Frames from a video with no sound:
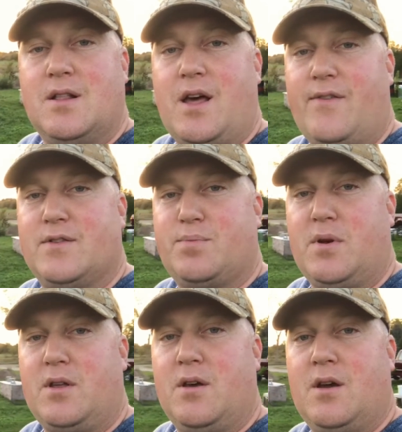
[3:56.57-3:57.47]
Life is
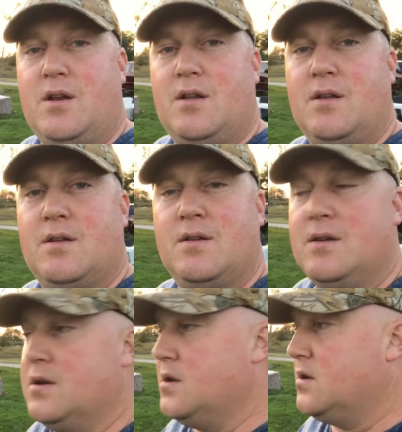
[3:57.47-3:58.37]
pretty good.
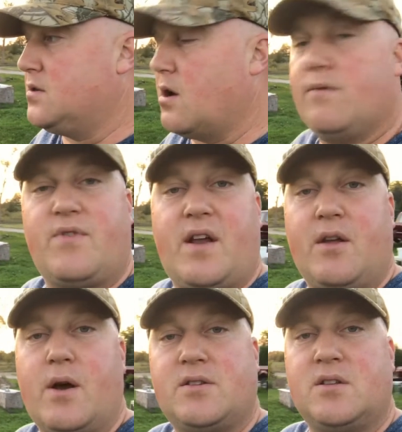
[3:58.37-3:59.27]
So if you got
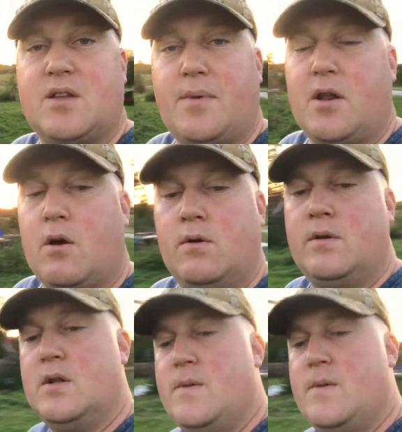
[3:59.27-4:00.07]
any questions, let me know.